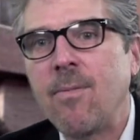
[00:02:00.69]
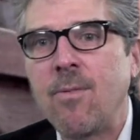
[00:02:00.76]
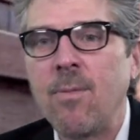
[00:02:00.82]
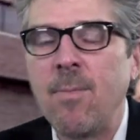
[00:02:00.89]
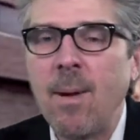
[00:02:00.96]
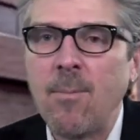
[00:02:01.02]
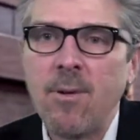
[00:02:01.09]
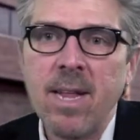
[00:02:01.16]
through
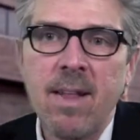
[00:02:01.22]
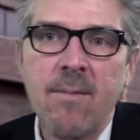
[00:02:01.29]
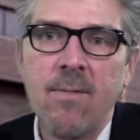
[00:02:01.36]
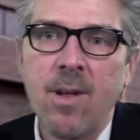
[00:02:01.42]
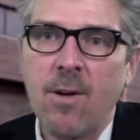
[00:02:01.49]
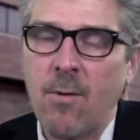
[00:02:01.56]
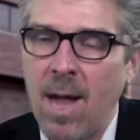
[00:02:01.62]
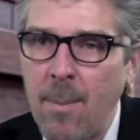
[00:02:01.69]
memories of
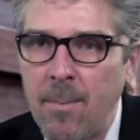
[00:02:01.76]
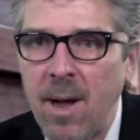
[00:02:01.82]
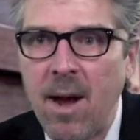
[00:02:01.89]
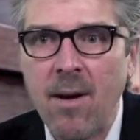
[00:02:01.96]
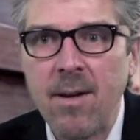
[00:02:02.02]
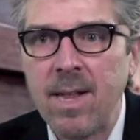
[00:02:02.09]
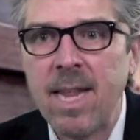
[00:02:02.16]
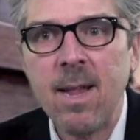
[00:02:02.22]
their
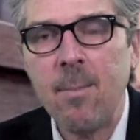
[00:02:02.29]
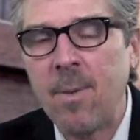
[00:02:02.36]
grandparents to